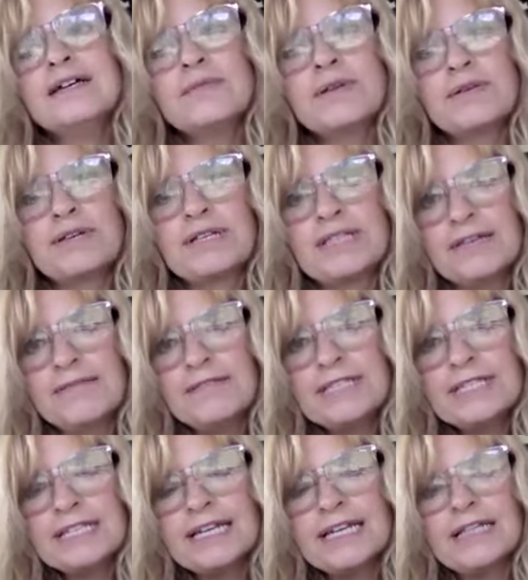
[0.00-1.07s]
We were in
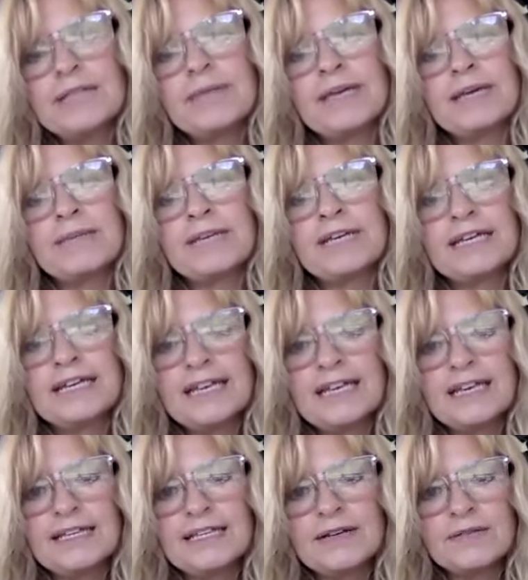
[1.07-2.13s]
Livingston, Alabama,
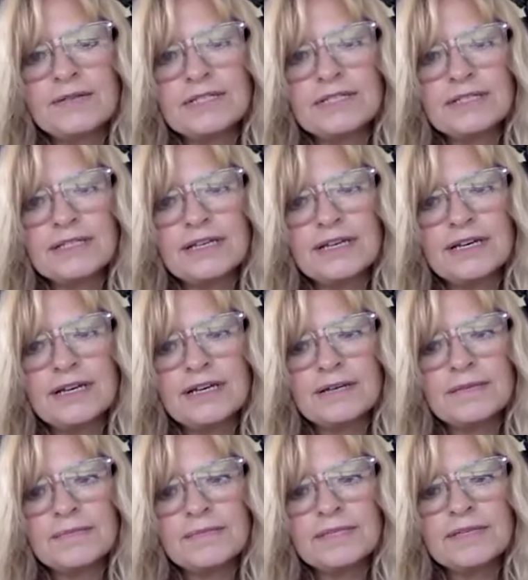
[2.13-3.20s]
and there was
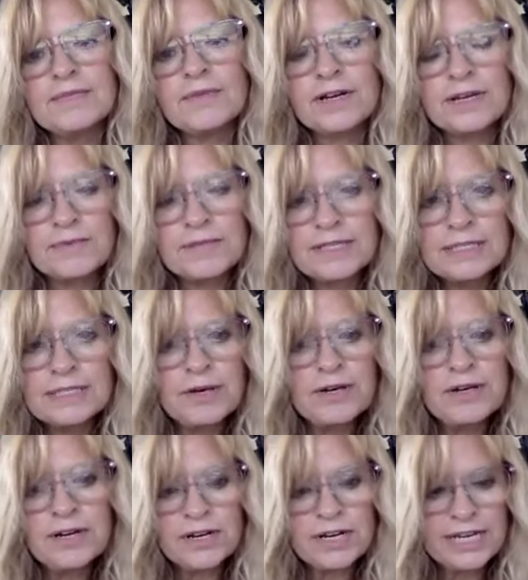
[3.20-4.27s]
um, working with a
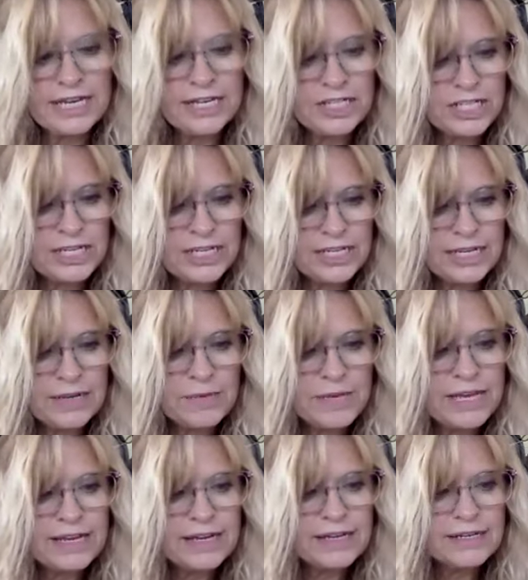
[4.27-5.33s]
small congregation, and we
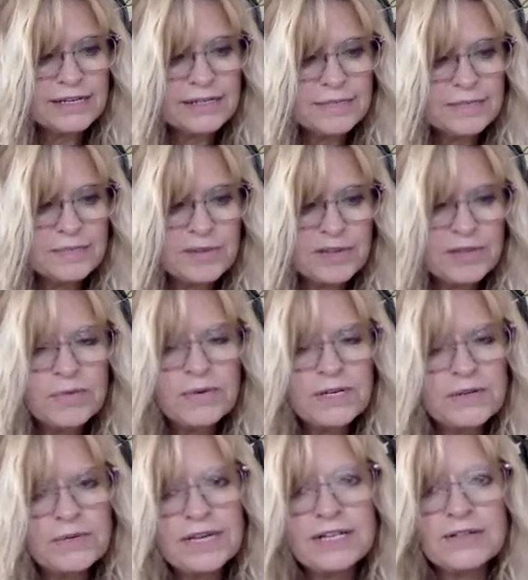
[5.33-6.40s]
had a brother
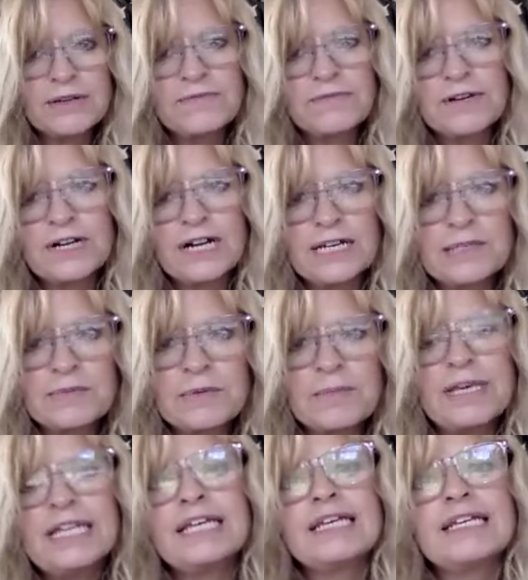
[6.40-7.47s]
Wendell Winkler in for a gospel
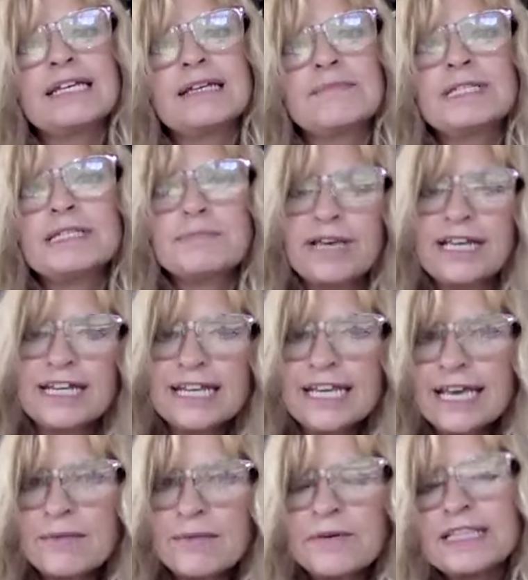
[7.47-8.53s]
meeting, and Miss Betty
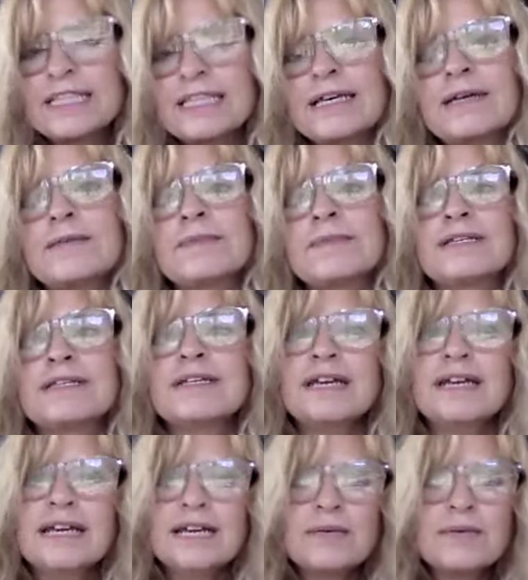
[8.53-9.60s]
came with them, and
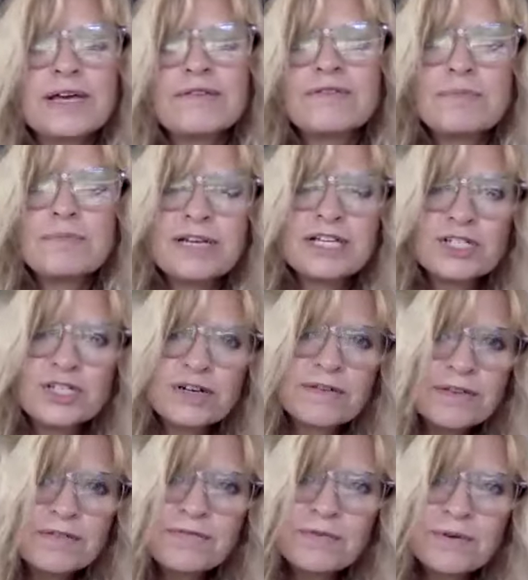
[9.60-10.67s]
we have a picture of
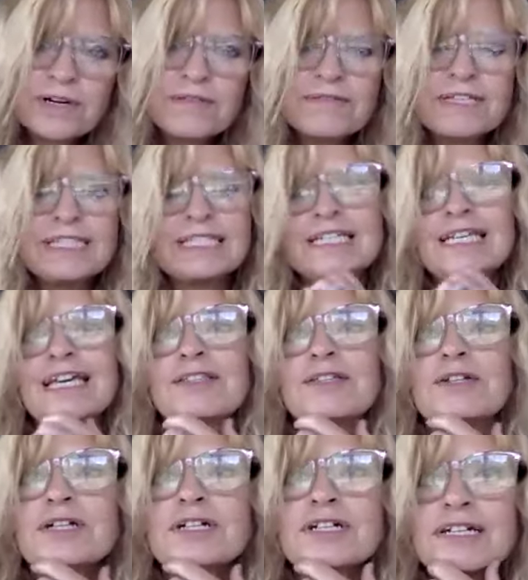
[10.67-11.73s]
the four of us
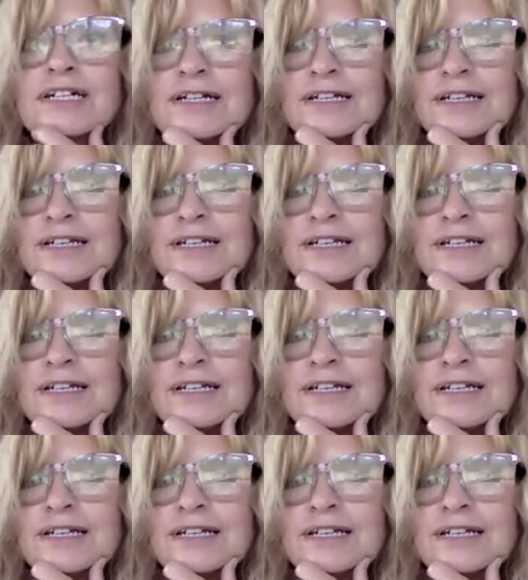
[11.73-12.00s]
together.